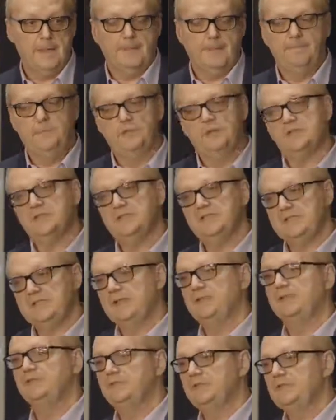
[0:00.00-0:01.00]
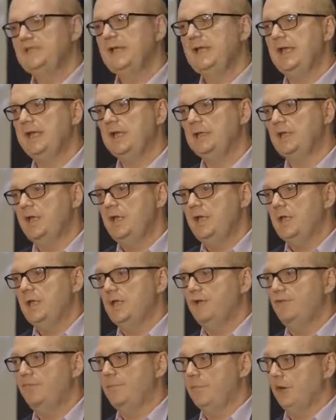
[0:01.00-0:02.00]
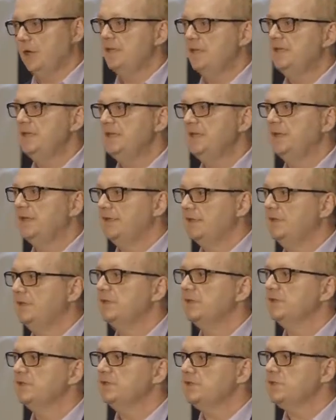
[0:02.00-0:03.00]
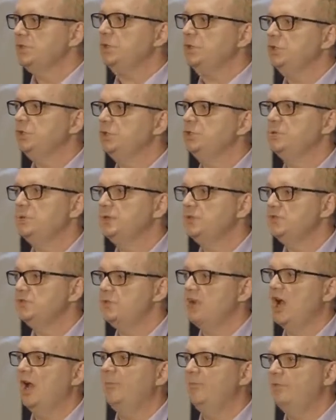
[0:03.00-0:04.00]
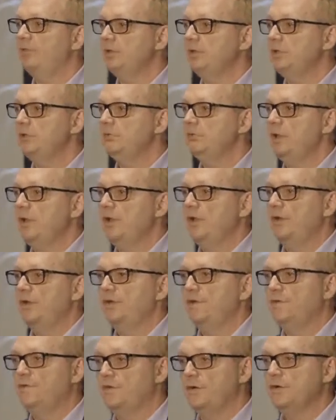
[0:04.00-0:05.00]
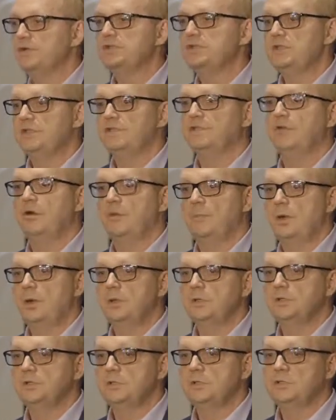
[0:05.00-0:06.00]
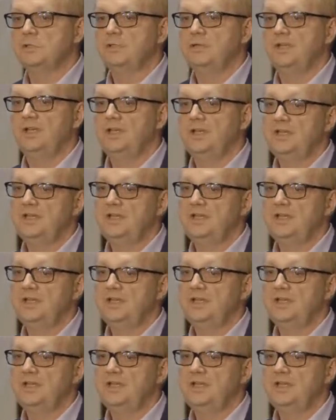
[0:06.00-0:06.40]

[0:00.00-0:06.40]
Because at the end of the day, if marketing analytics is going to do its job for you, first and foremost, it